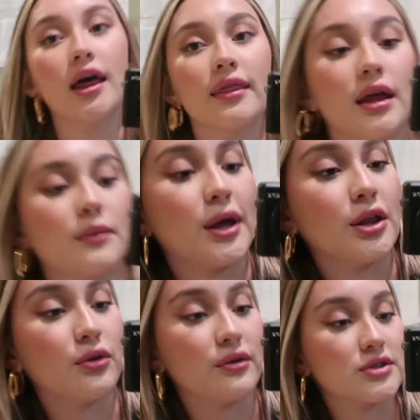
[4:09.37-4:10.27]
And then my
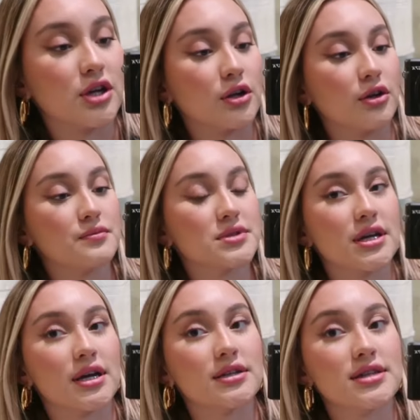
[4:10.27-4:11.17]
Louis Vuitton hoops
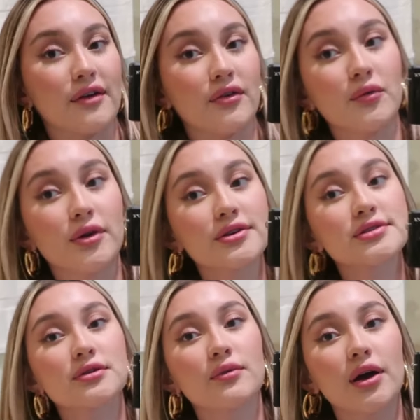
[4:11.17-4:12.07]
because I haven't worn
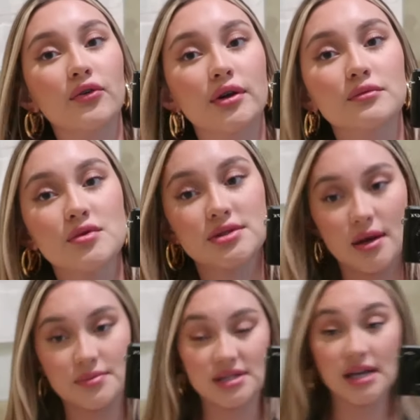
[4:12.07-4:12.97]
these in a while and I'm just
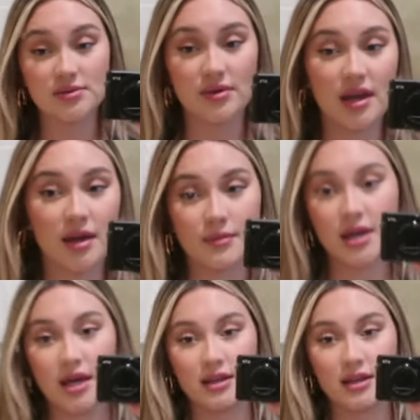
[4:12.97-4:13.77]
obsessed with them.